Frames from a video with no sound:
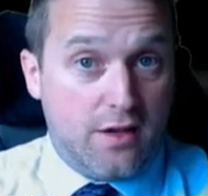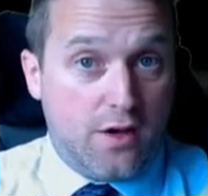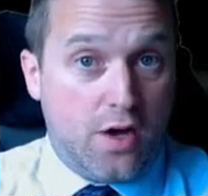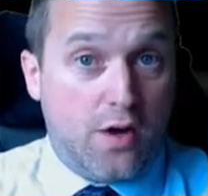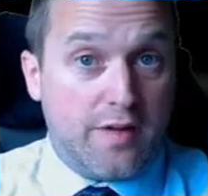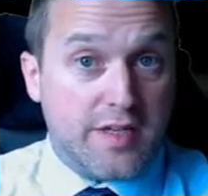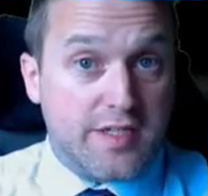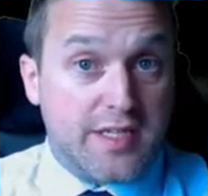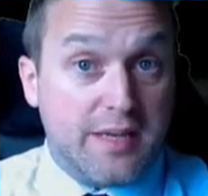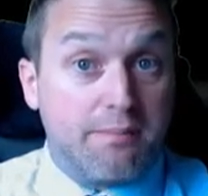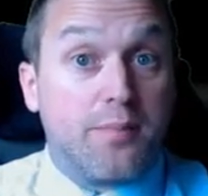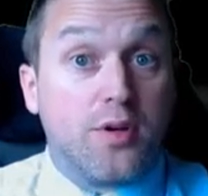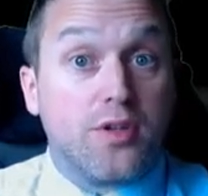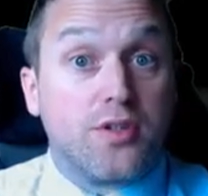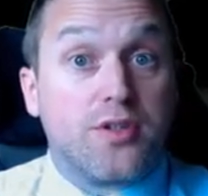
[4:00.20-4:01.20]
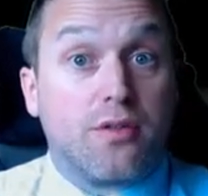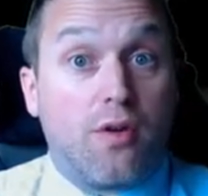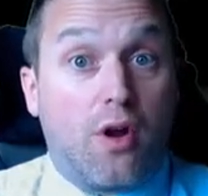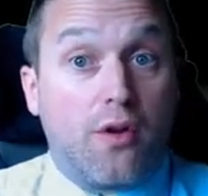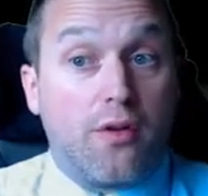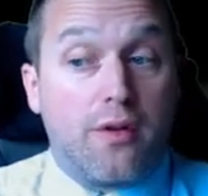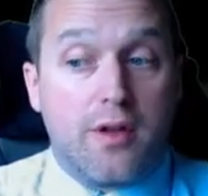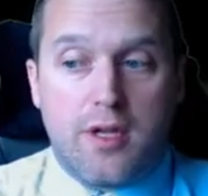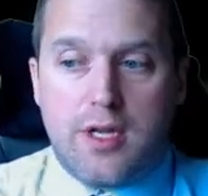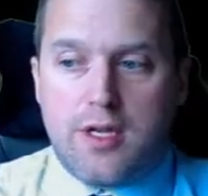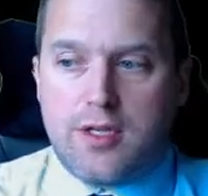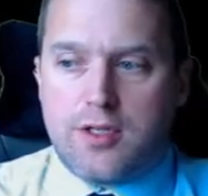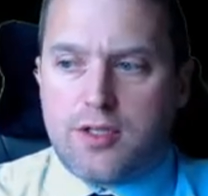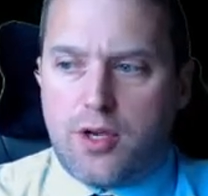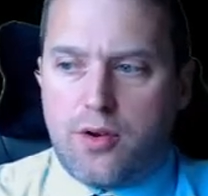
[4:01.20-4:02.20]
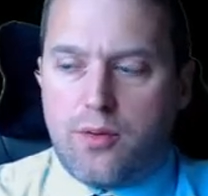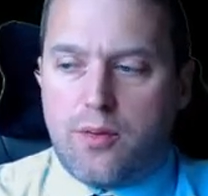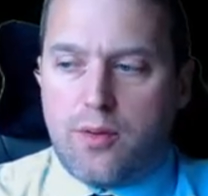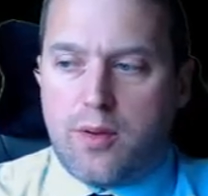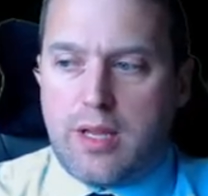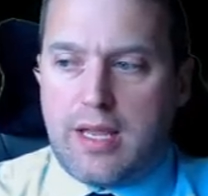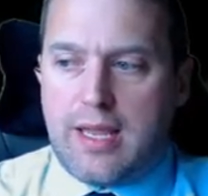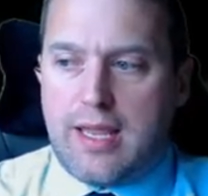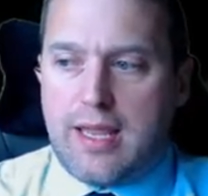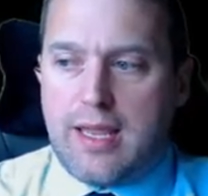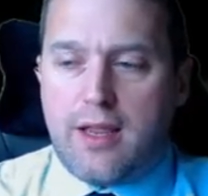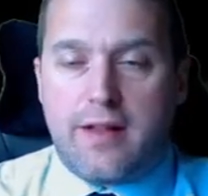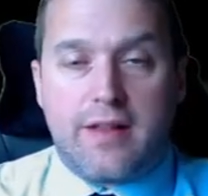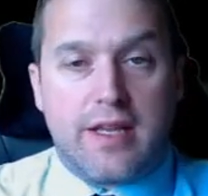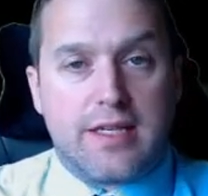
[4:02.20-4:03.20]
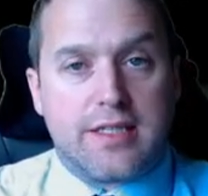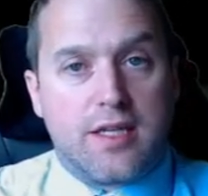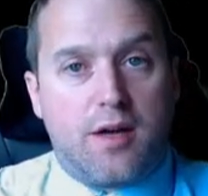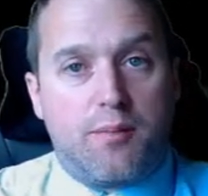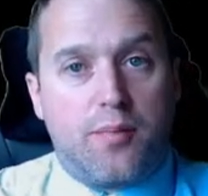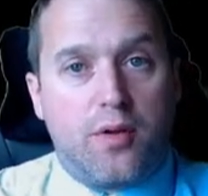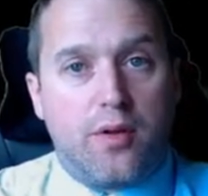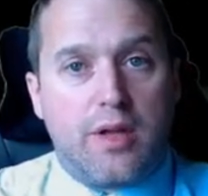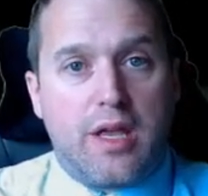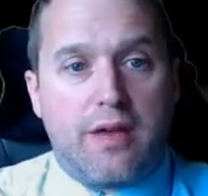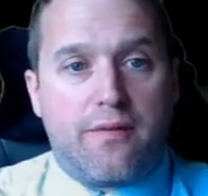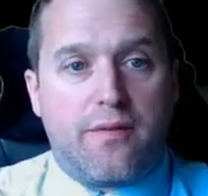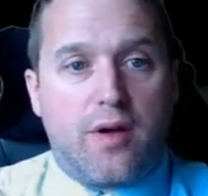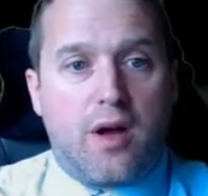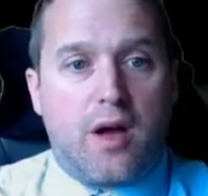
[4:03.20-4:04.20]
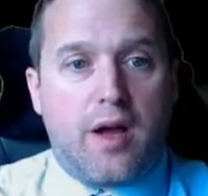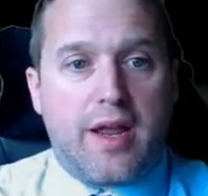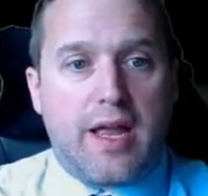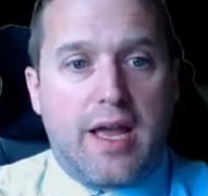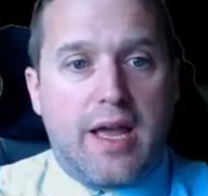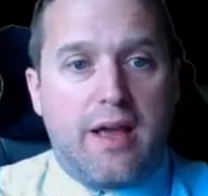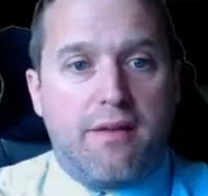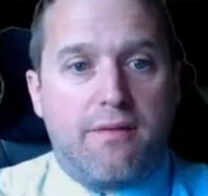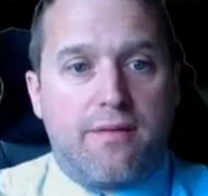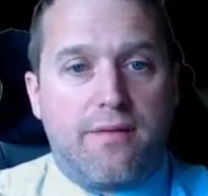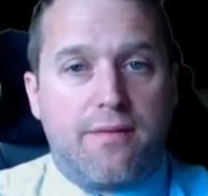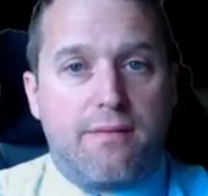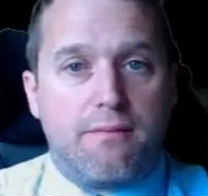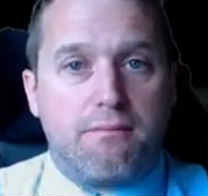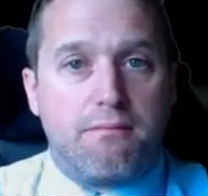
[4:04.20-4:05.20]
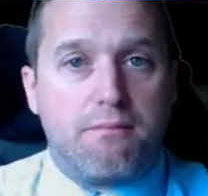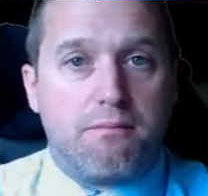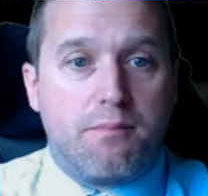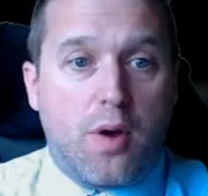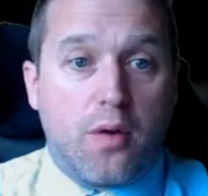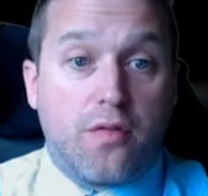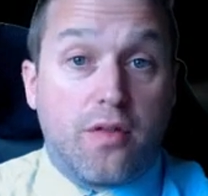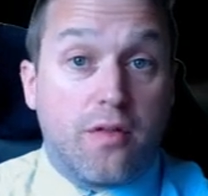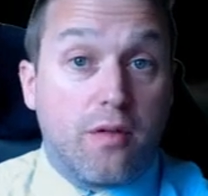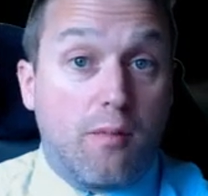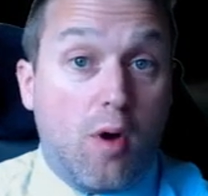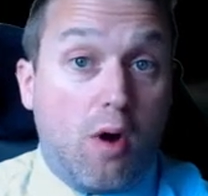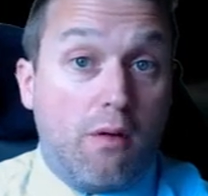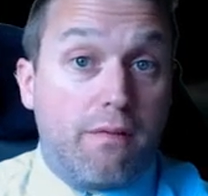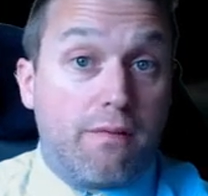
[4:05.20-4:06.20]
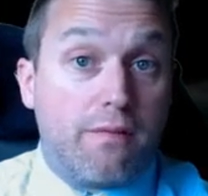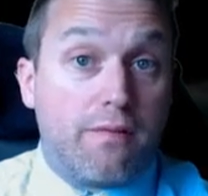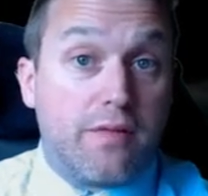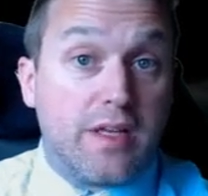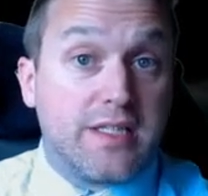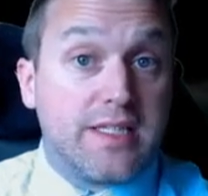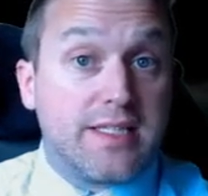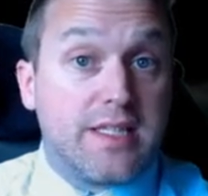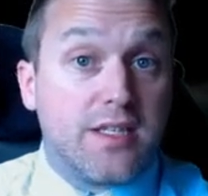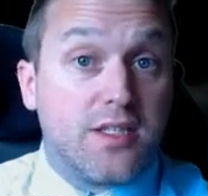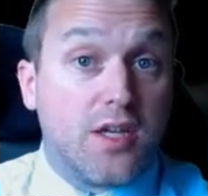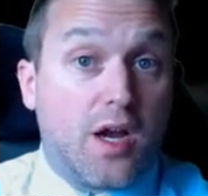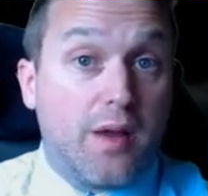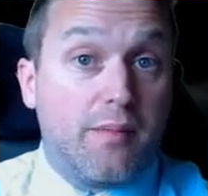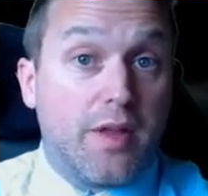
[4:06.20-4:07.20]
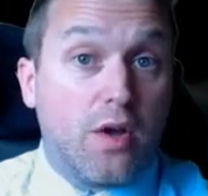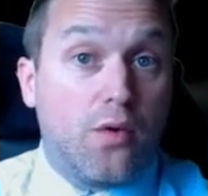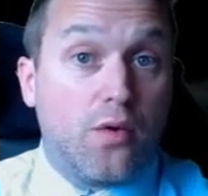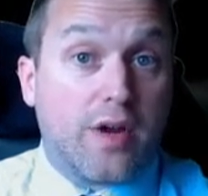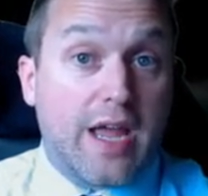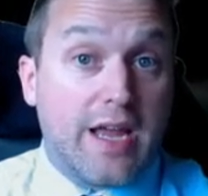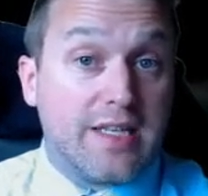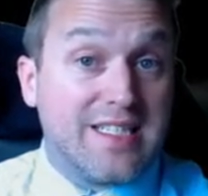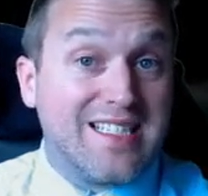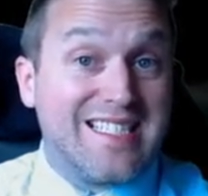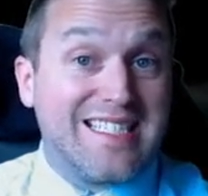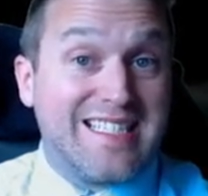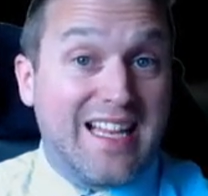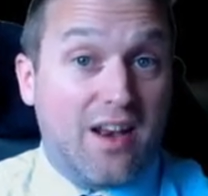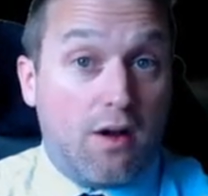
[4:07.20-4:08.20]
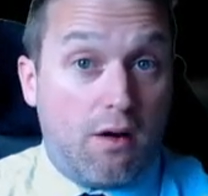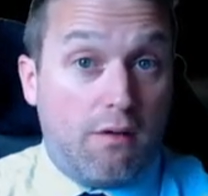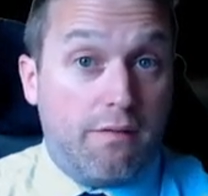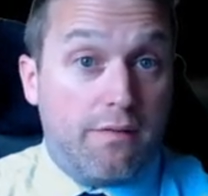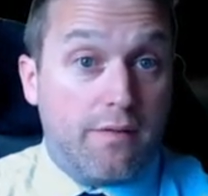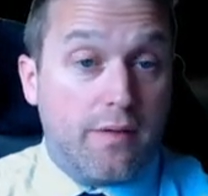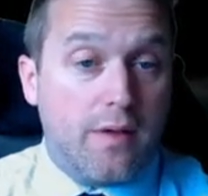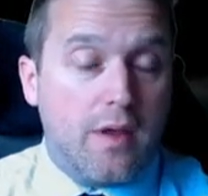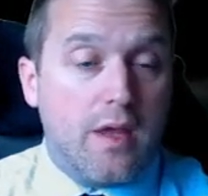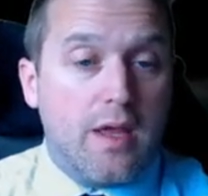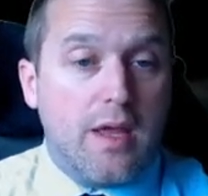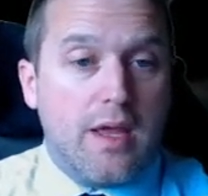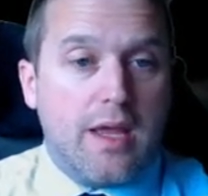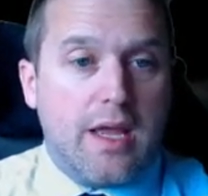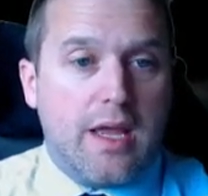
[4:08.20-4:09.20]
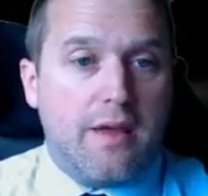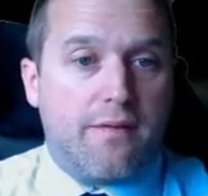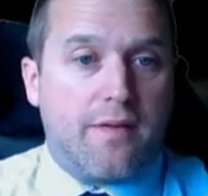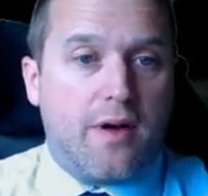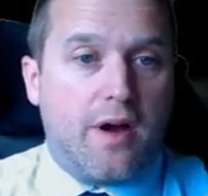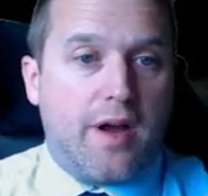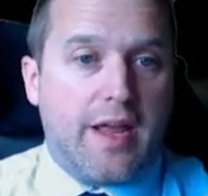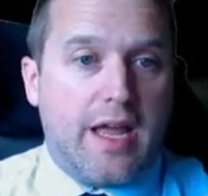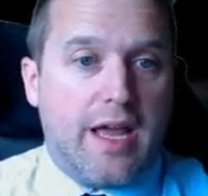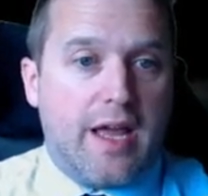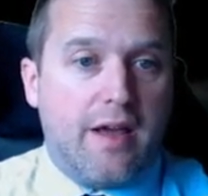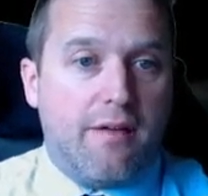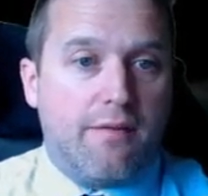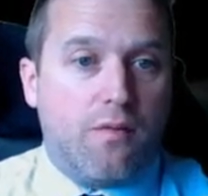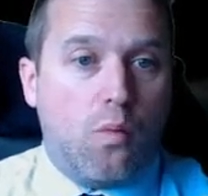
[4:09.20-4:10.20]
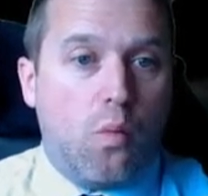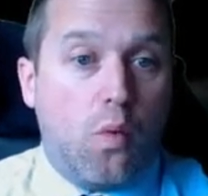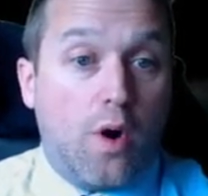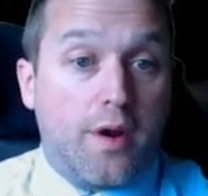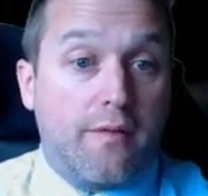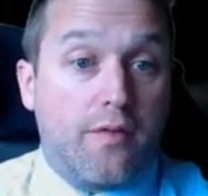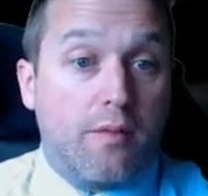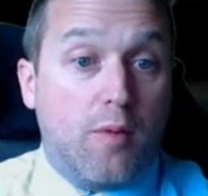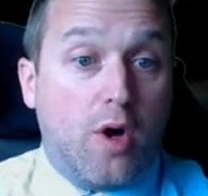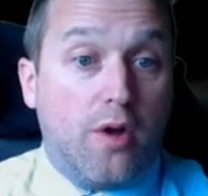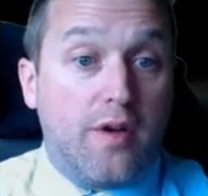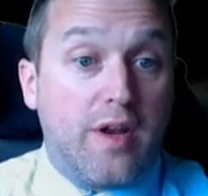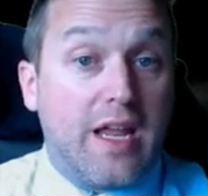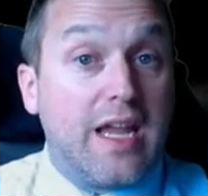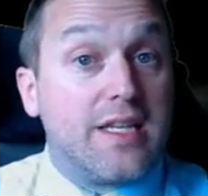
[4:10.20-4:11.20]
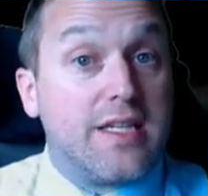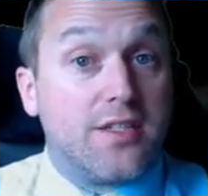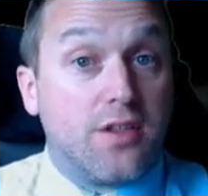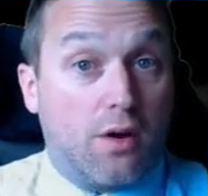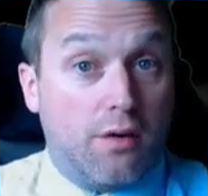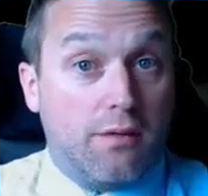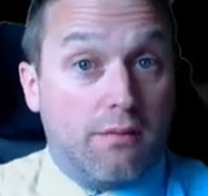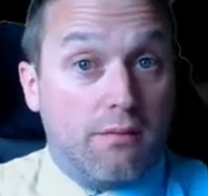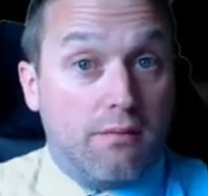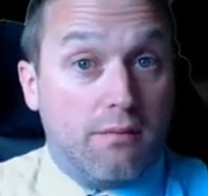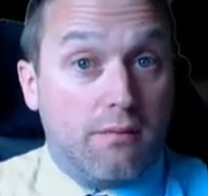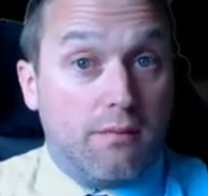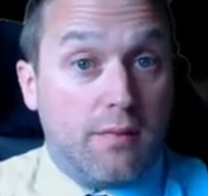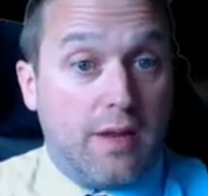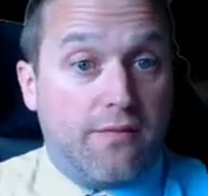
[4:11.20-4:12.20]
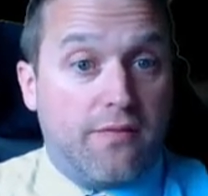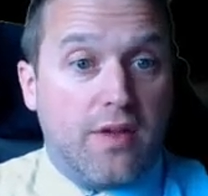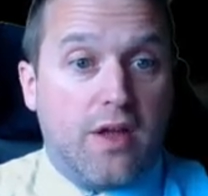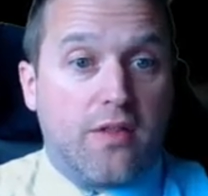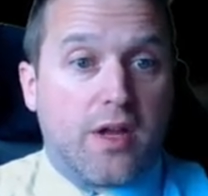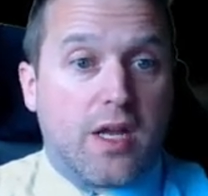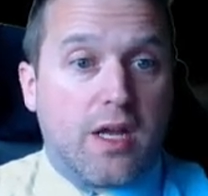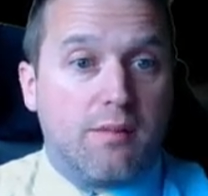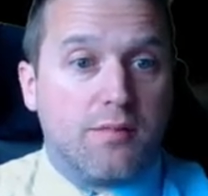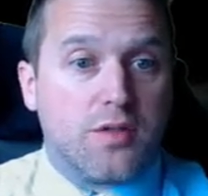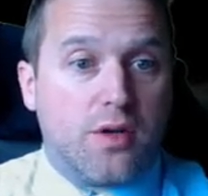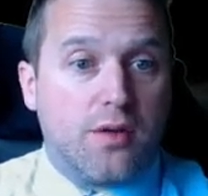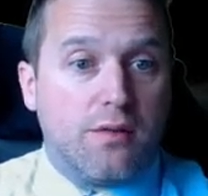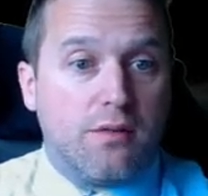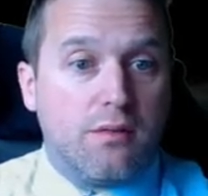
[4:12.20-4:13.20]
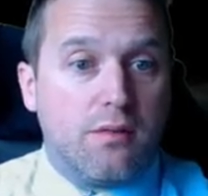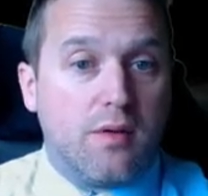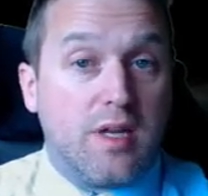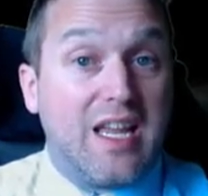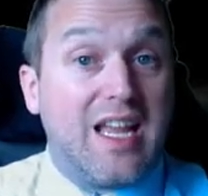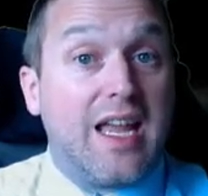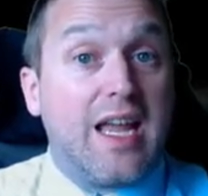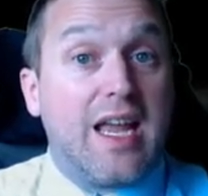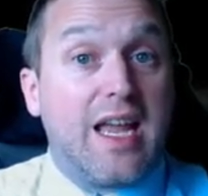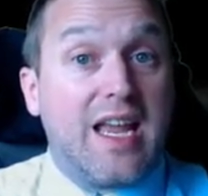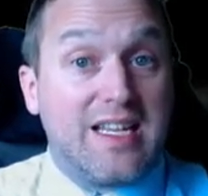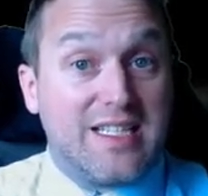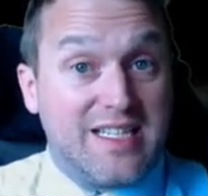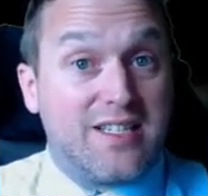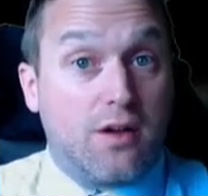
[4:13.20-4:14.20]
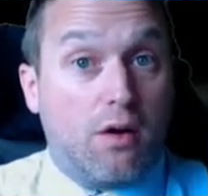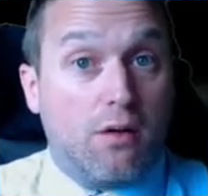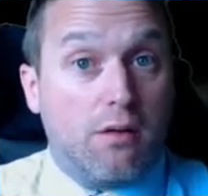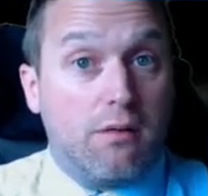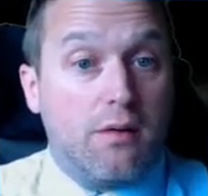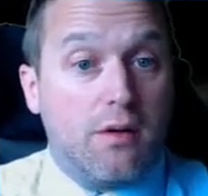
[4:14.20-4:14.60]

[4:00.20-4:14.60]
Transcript: of its inputs are on. So here in the example, if I have both of them off, this is the time the OR gate is still off. If I have one of them on, it is on. If the other comes on, it is on.